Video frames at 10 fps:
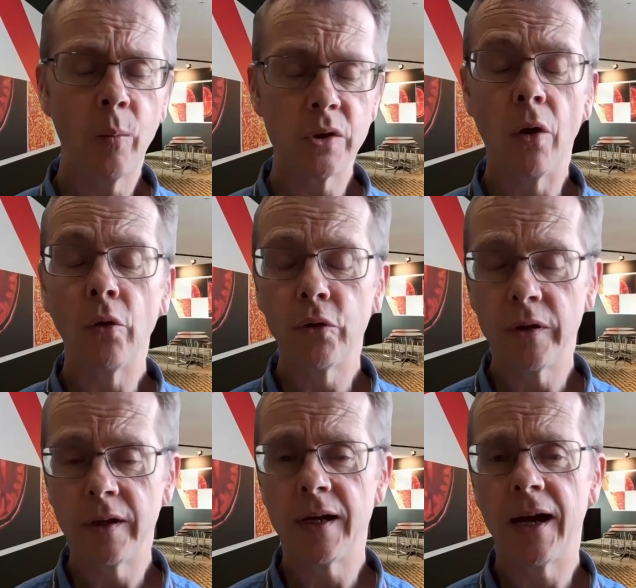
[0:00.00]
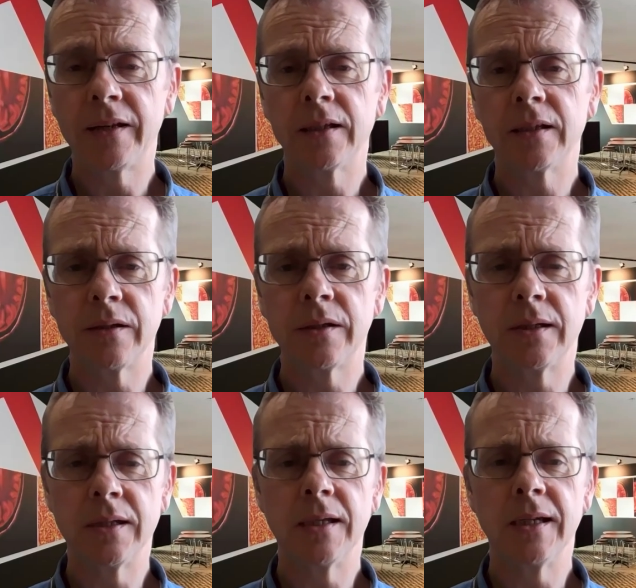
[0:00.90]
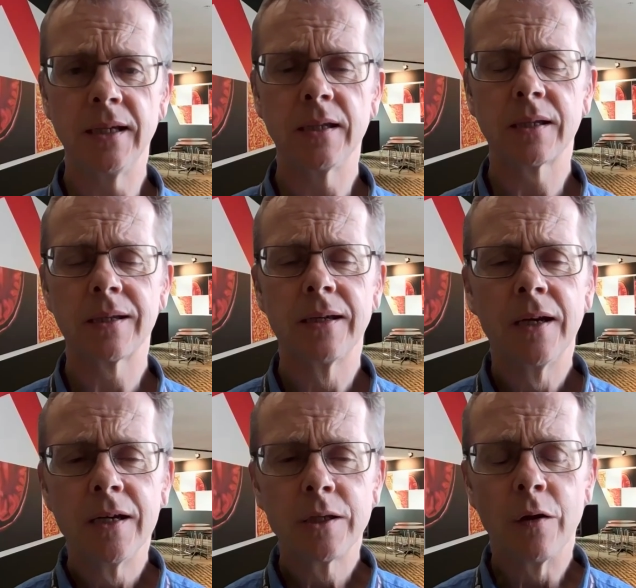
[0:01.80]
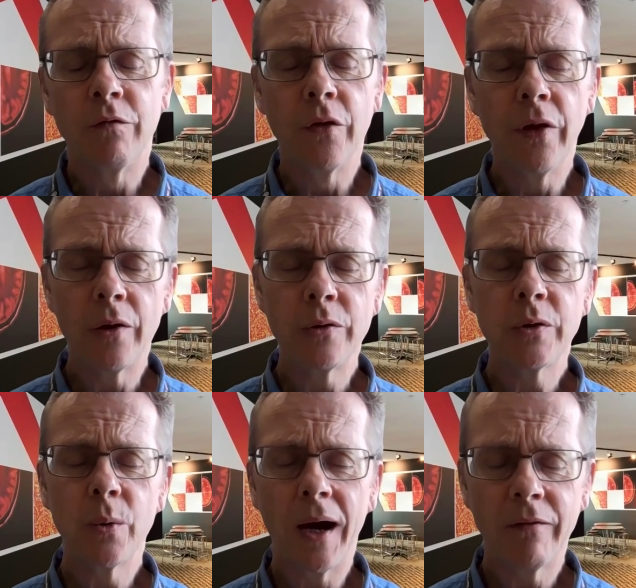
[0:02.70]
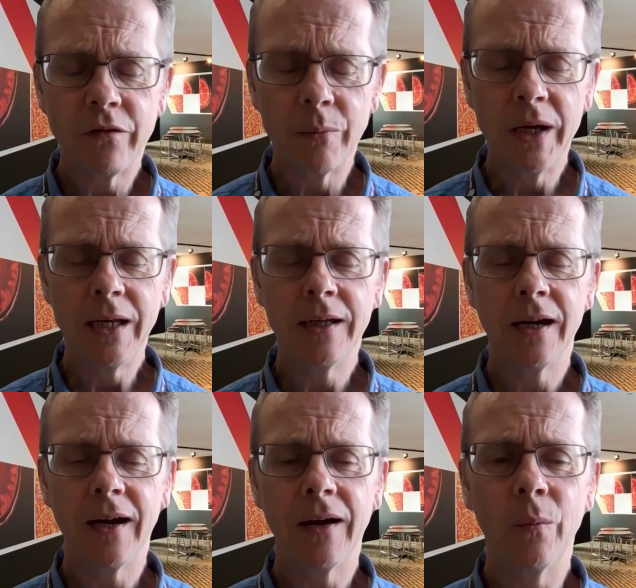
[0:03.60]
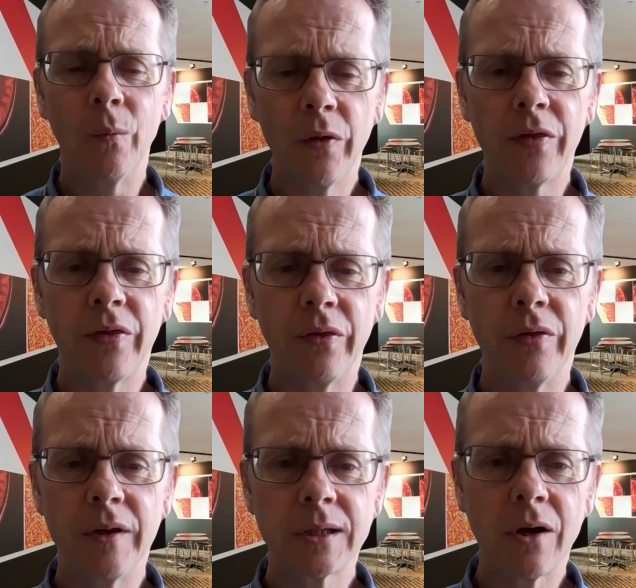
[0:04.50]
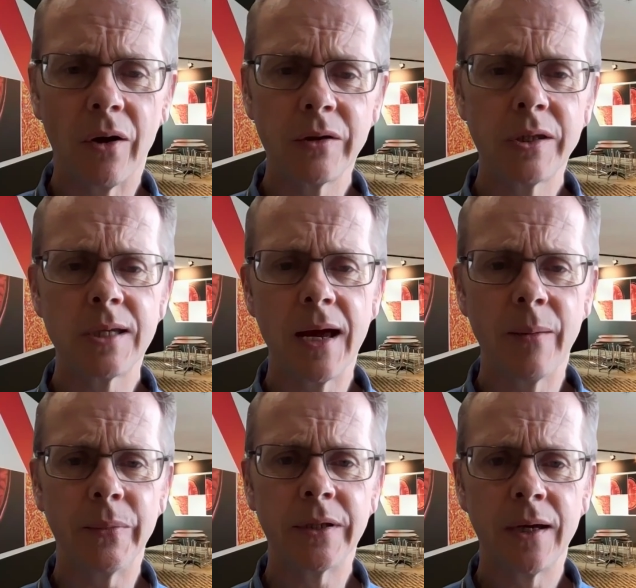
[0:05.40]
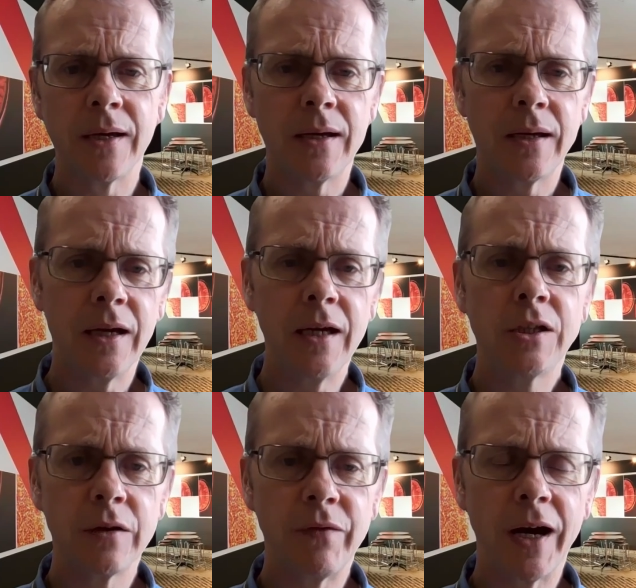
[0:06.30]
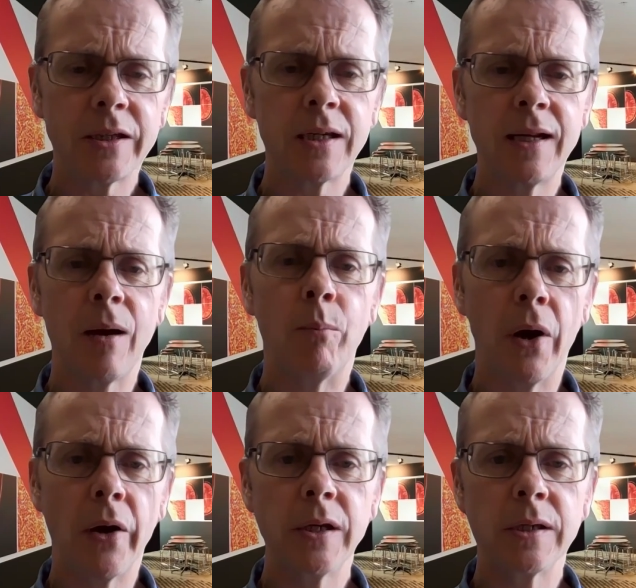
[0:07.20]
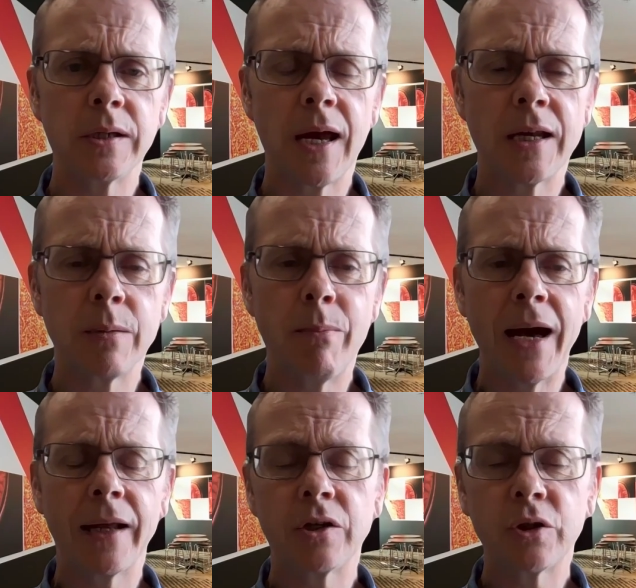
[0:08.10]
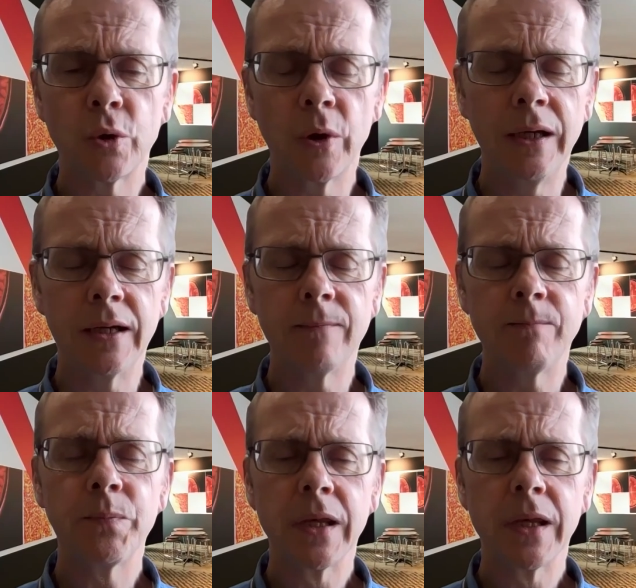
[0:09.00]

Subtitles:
was altered in Huntington's disease. So for those who aren't familiar with this concept, each of us in our bodies has about 1 trillion